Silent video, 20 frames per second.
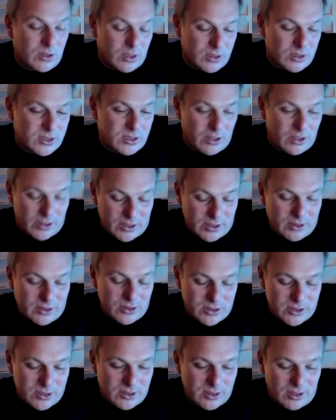sorry,
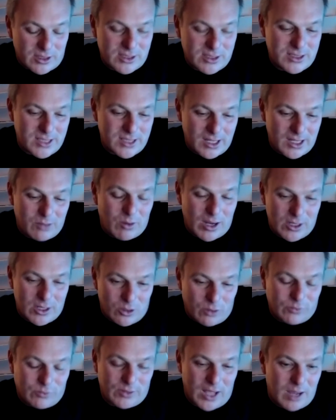Costa, I'd segued
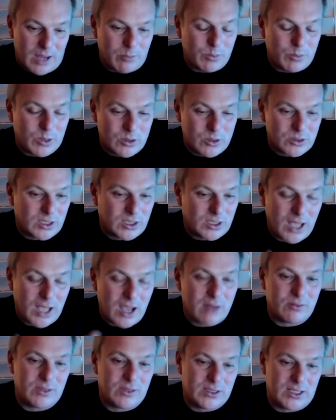off that because I
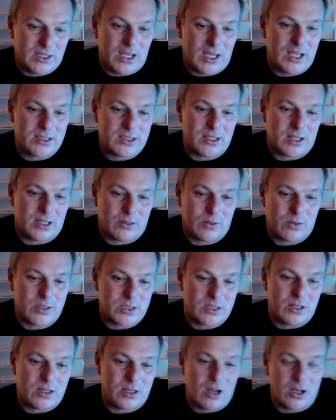can't really answer that
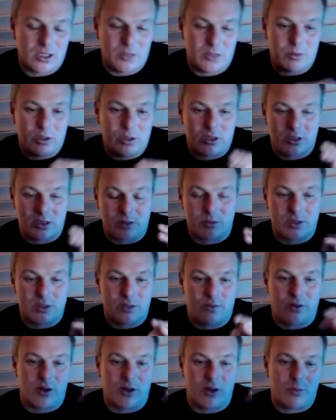question, only because it was
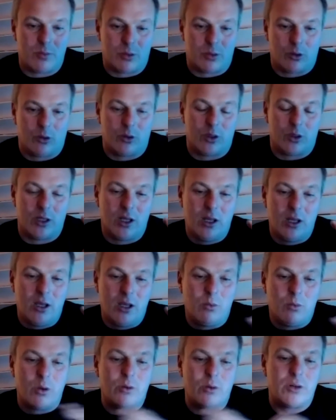a very broad.
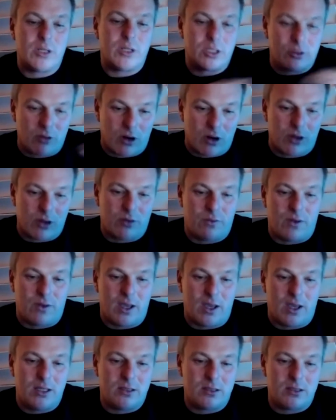We're in a growth
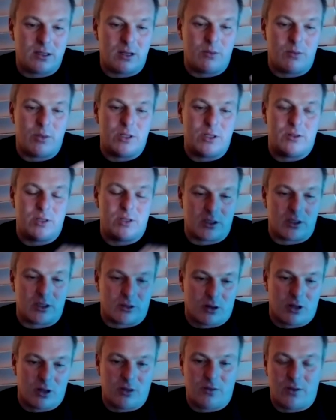phase, and when you're in a
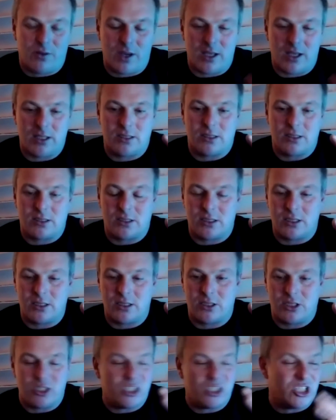growth phase, it's
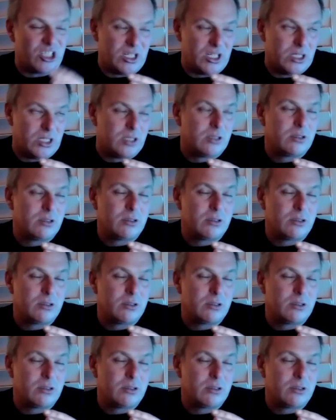just shit.